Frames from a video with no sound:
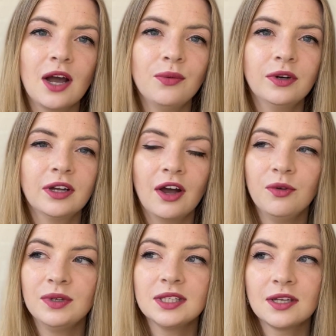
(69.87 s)
Our
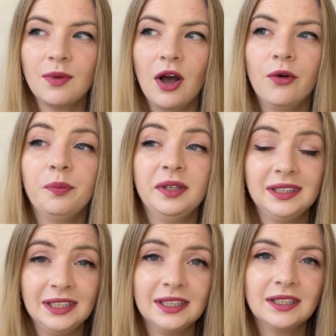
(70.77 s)
government somehow
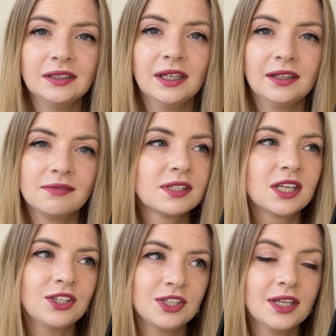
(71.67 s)
predicted that
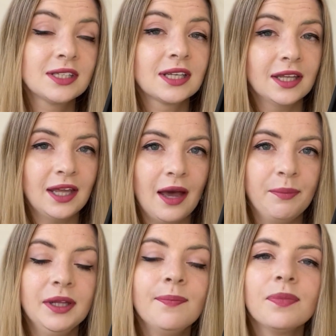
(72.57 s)
such things can
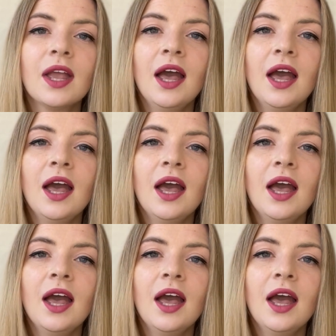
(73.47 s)
happen.